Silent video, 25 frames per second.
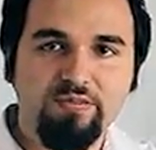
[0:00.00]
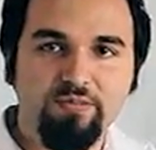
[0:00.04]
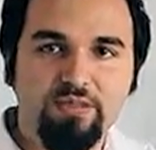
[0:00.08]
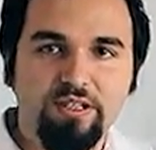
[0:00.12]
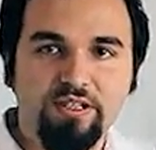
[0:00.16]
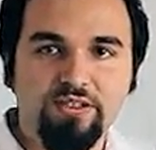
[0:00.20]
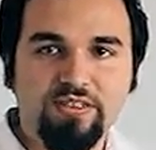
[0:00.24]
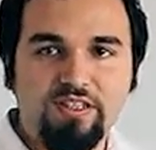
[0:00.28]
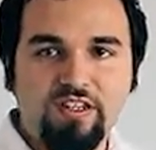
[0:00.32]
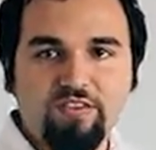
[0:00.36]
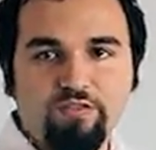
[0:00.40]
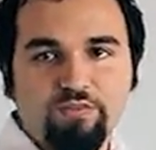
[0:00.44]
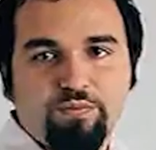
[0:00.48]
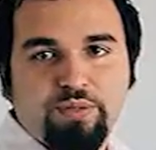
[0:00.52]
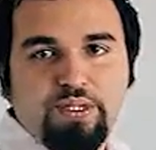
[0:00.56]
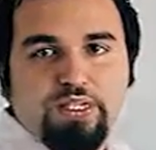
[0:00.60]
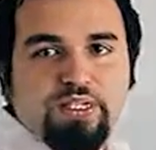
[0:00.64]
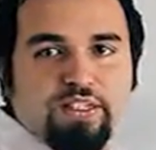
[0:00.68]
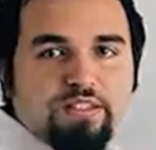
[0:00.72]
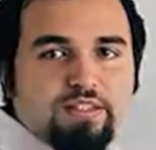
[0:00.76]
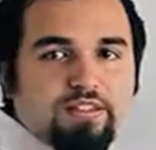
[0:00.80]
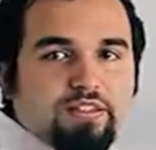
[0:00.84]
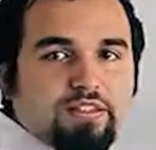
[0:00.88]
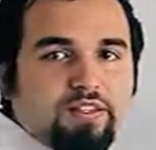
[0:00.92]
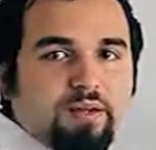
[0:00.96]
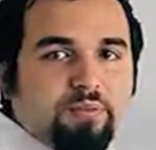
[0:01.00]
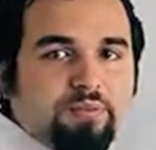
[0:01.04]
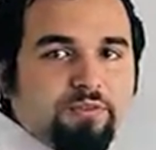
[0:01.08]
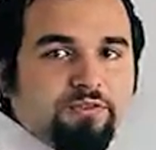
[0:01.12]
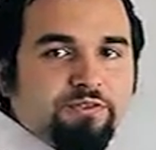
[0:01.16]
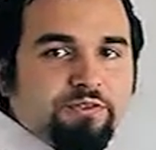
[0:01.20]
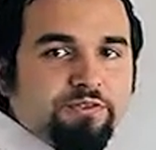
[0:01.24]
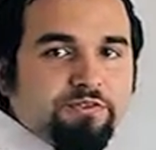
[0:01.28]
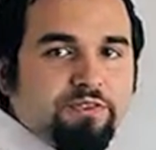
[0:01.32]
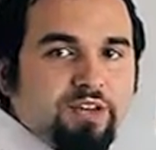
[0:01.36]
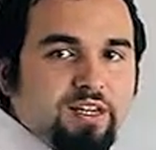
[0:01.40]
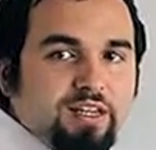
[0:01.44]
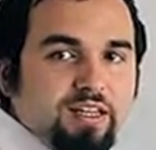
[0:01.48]
because I've been in the top of
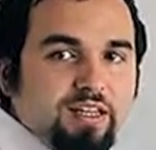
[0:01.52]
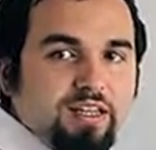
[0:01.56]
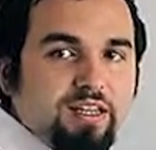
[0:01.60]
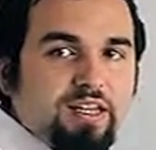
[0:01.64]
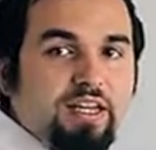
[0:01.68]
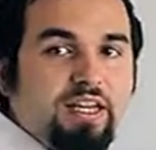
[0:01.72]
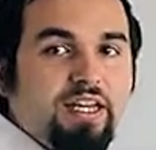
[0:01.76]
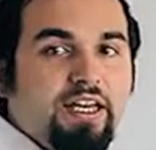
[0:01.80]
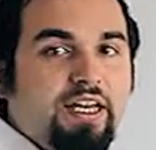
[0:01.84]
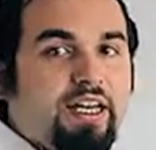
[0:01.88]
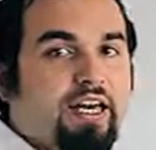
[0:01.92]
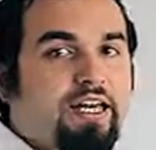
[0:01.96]
the funnel.